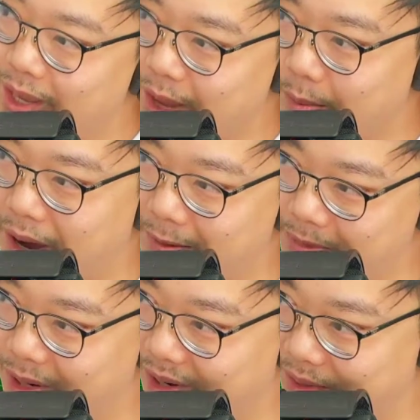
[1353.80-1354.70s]
and my
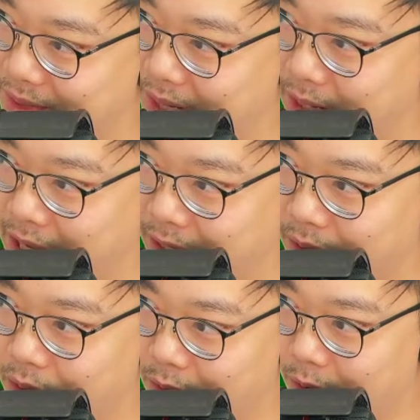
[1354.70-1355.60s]
peers, and like
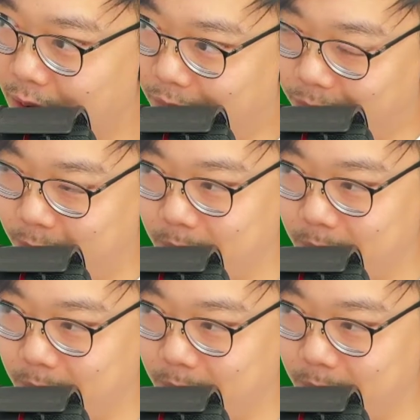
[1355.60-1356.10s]
for